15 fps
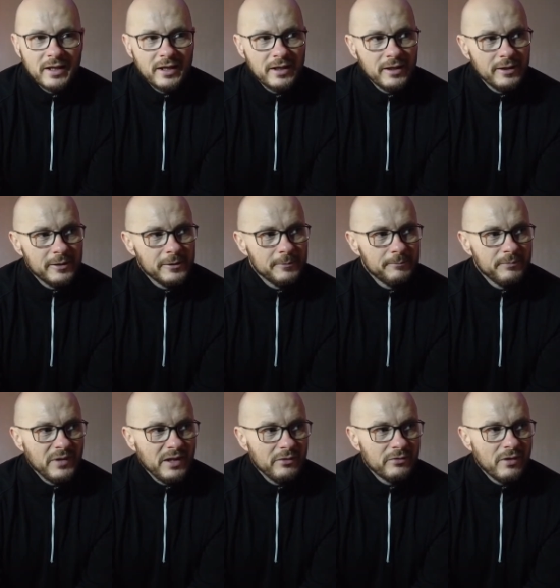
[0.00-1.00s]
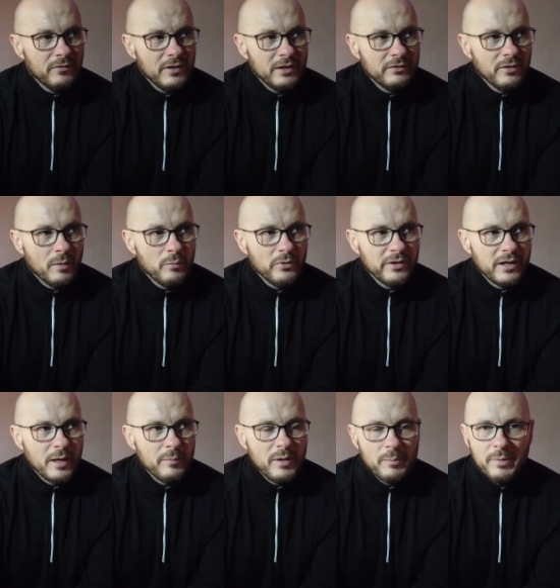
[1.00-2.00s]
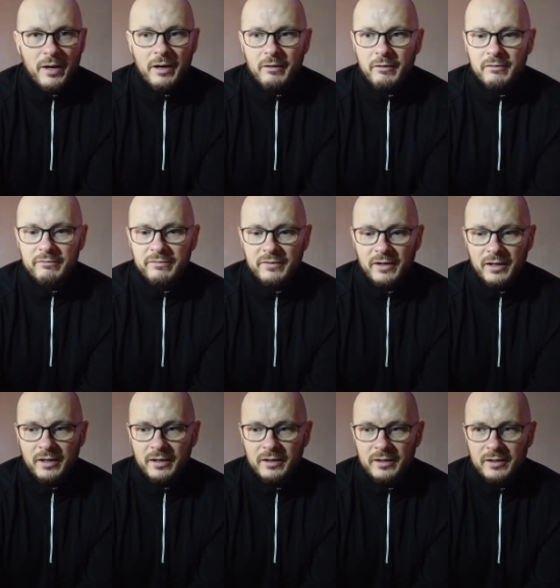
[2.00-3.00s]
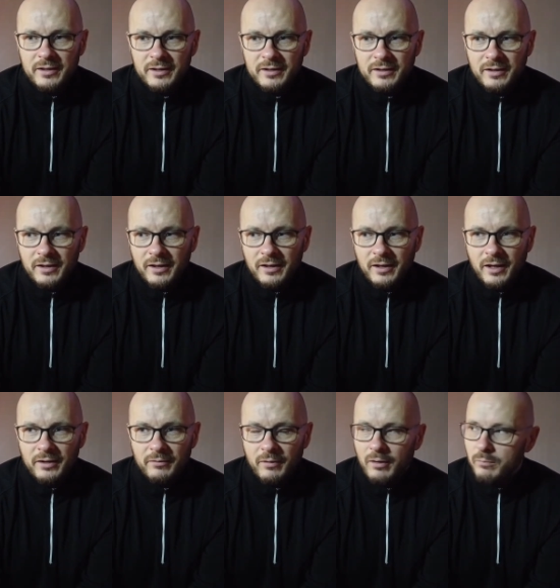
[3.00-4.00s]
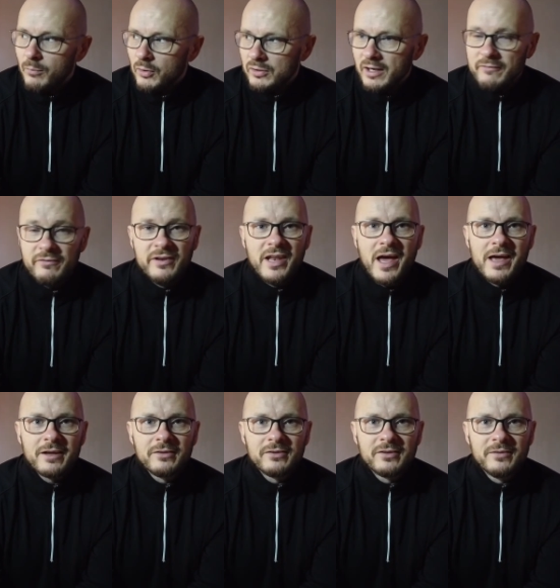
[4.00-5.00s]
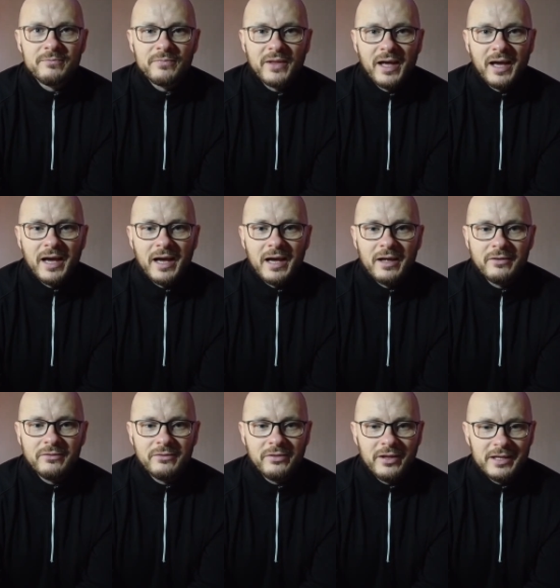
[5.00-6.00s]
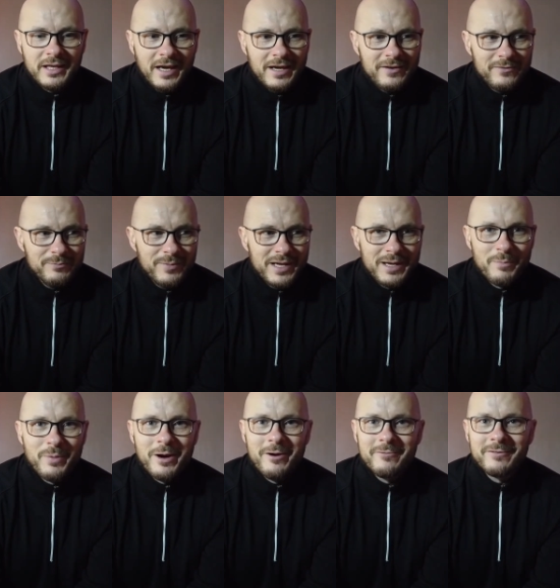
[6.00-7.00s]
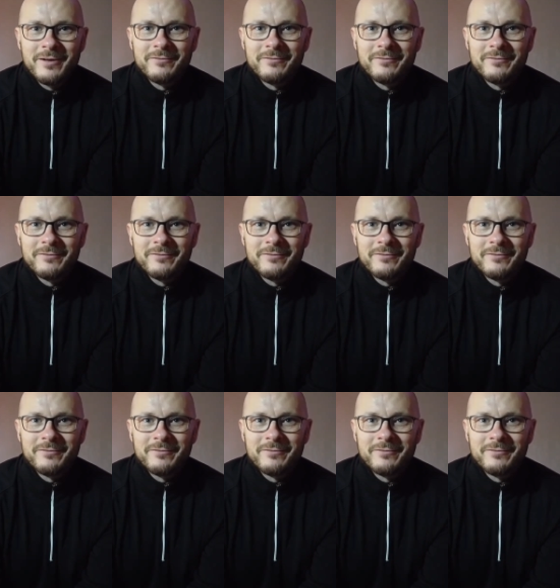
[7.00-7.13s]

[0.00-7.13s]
To give you an example, they gave me a pair of modelling for Next, and they gave me a pair of